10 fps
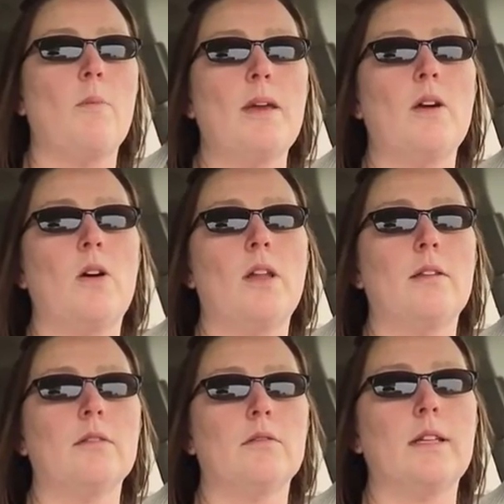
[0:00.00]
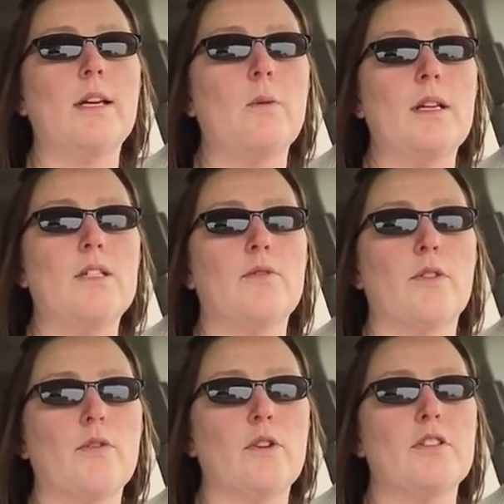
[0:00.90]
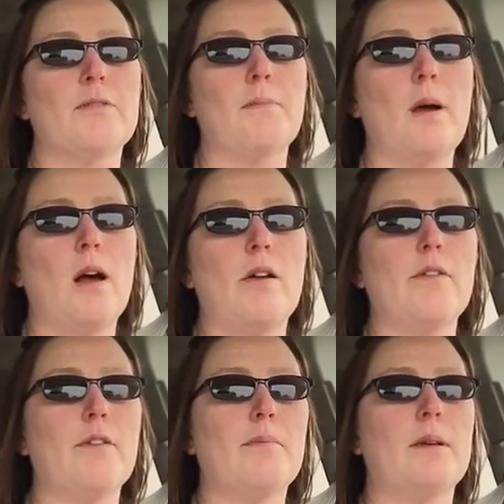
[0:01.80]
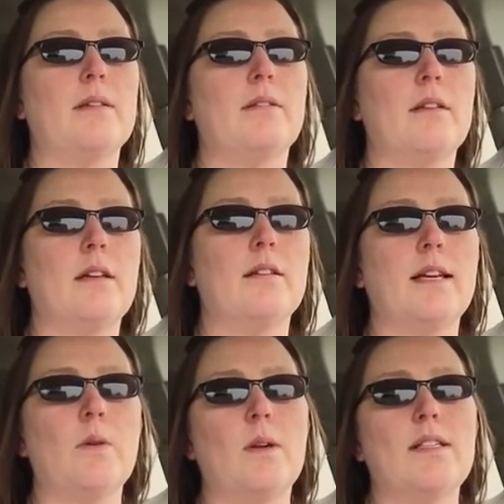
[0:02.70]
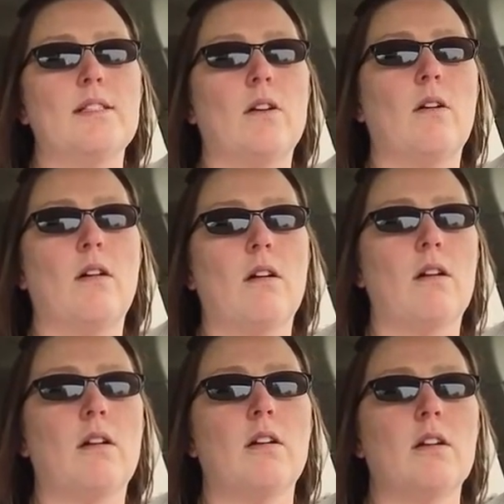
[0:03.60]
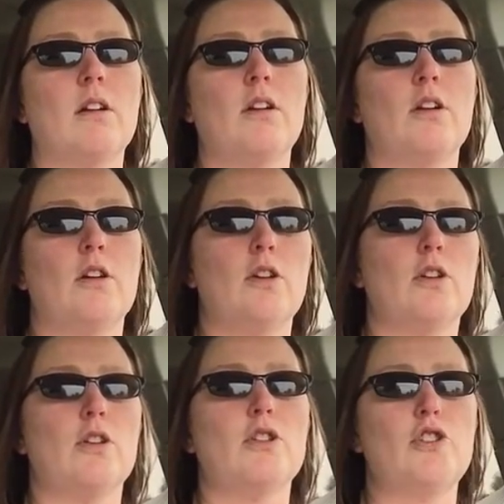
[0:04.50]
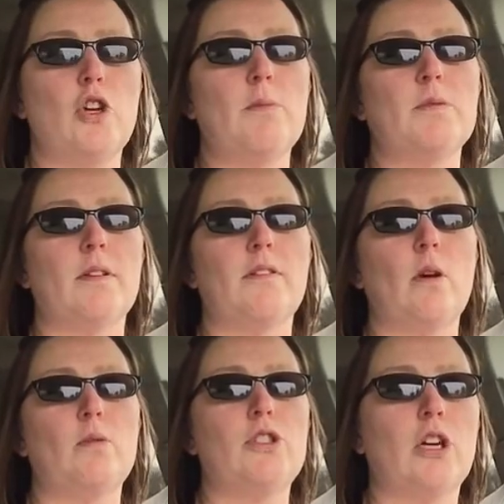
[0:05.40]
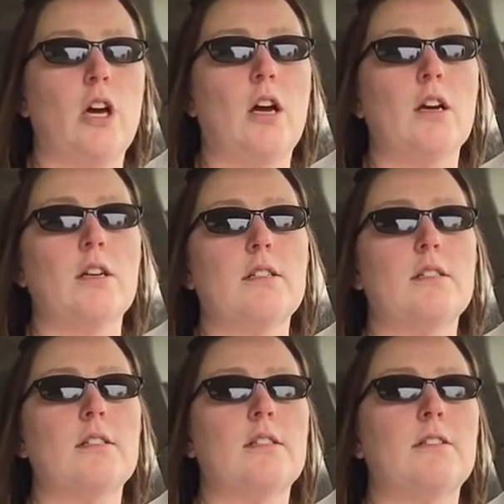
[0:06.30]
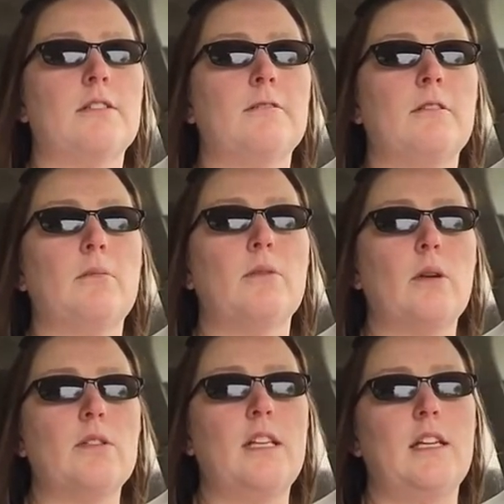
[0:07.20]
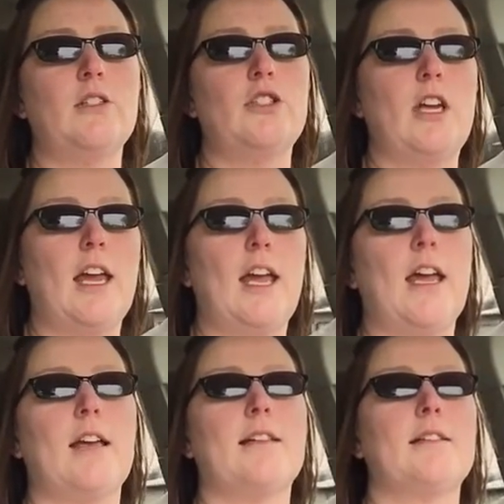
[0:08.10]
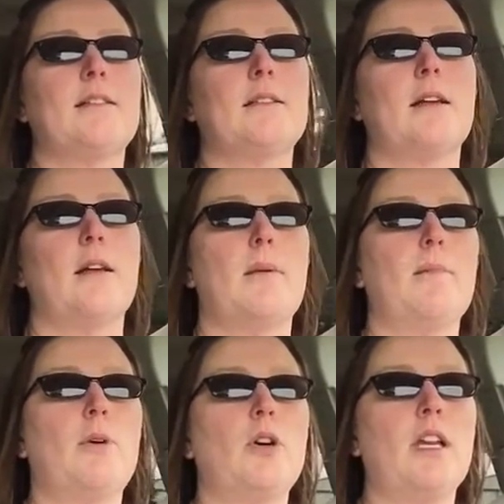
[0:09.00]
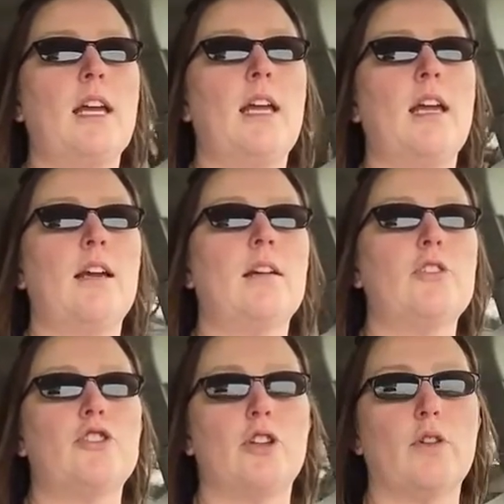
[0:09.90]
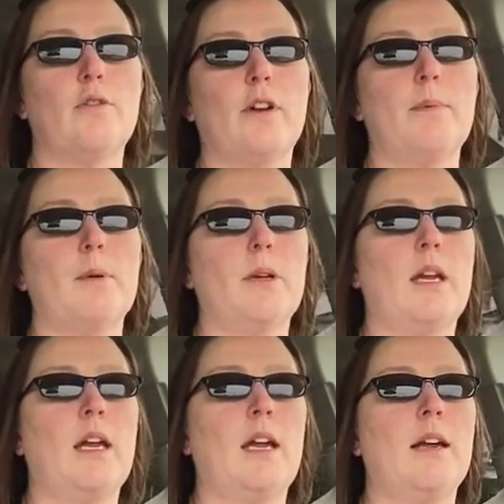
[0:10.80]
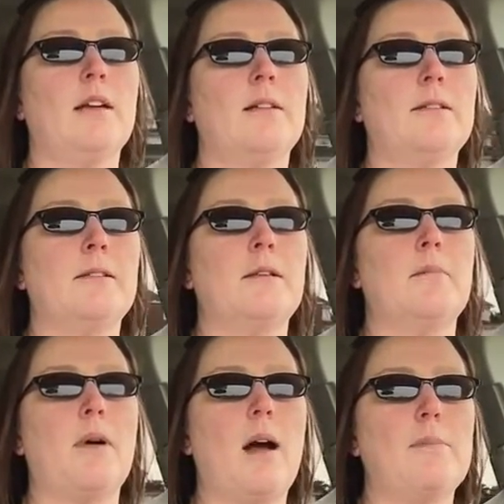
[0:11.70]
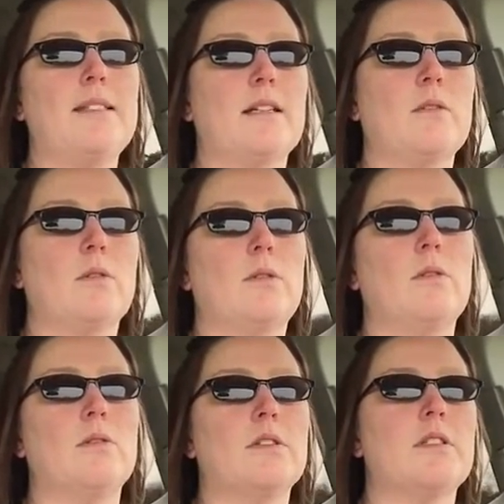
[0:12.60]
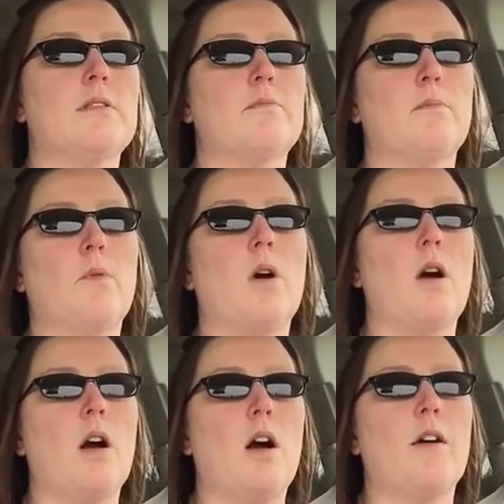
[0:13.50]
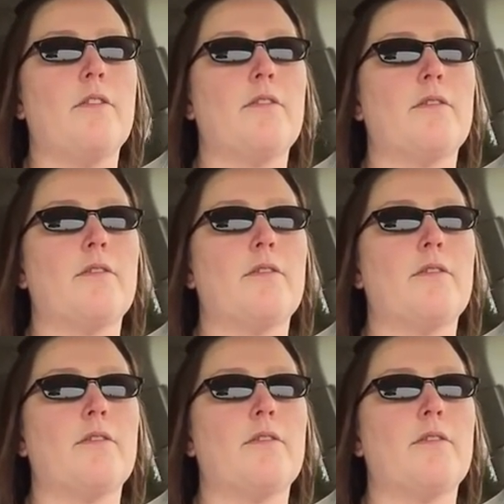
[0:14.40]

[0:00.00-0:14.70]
be on liquids for the first month, but liquids are soups with no chunks, protein shakes, pudding, sugar-free pudding, popsicles, broth,